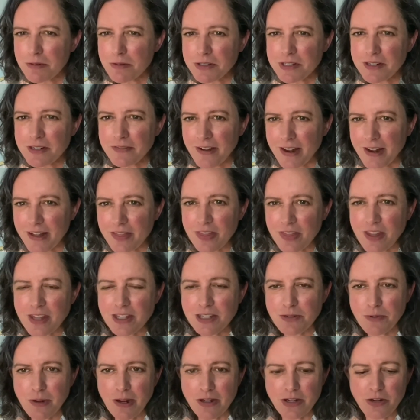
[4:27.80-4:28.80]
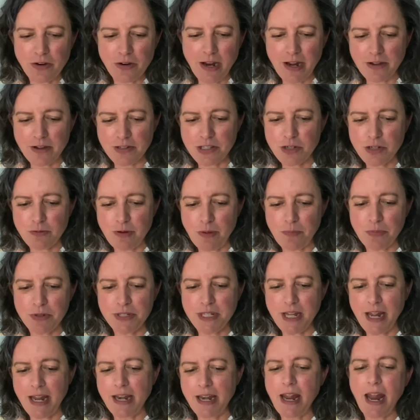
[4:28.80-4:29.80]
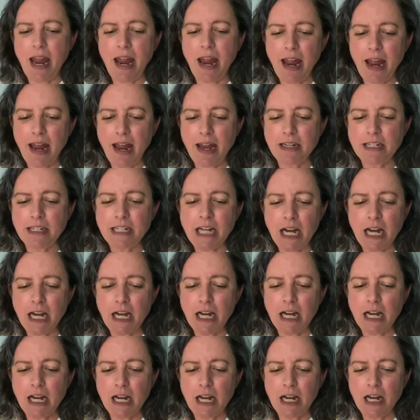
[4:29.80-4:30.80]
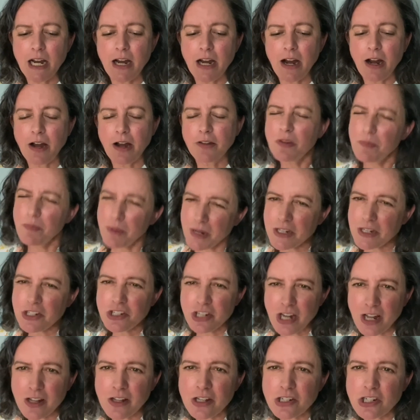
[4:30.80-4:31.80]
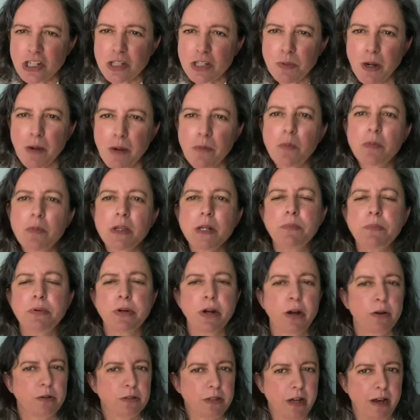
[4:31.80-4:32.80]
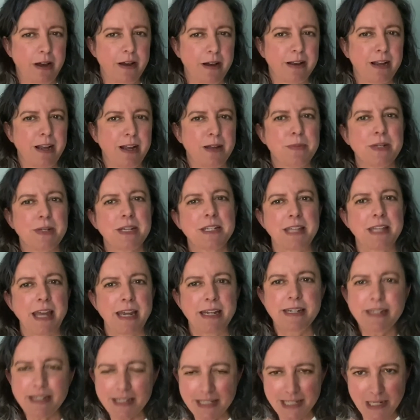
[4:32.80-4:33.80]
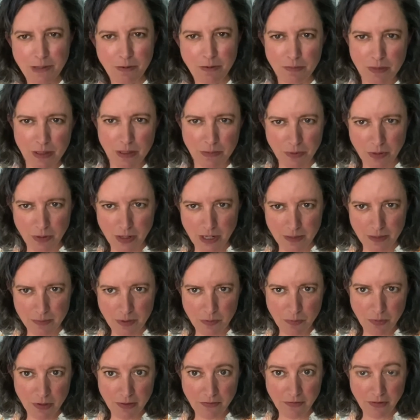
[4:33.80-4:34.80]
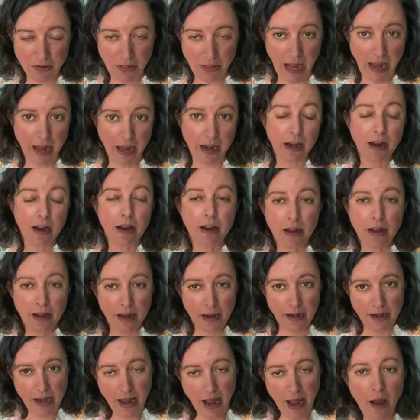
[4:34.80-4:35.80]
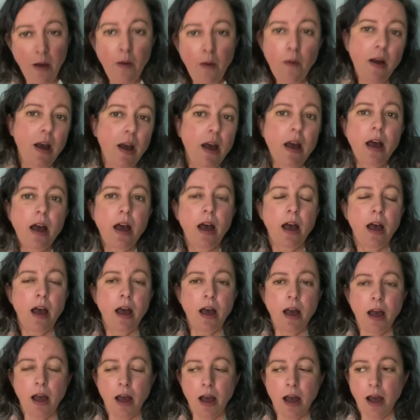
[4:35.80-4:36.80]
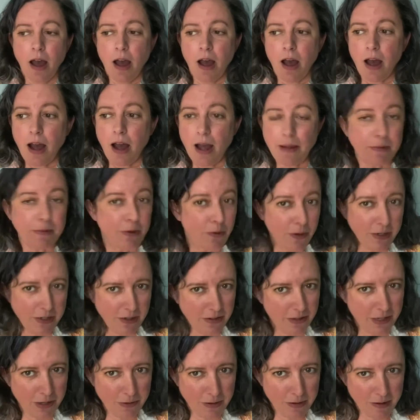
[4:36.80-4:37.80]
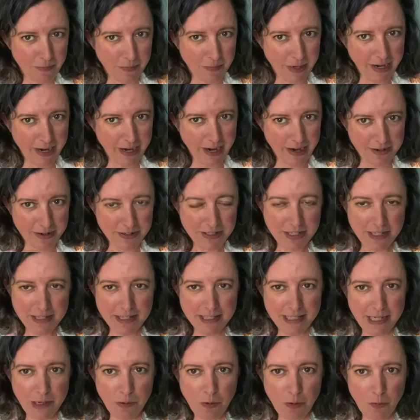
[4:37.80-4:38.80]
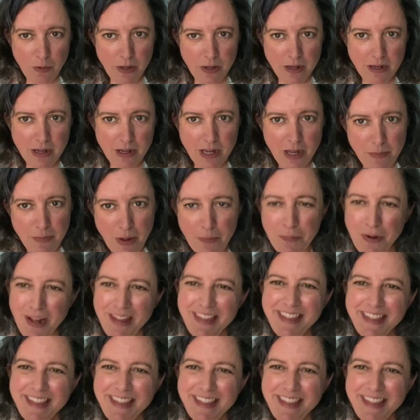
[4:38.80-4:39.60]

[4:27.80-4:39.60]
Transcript: to find things around your house to represent, and the biggest challenge is probably prologue. I'm excited to see what people come up with for that. And now I'm going to look around my house and see what we can come up with.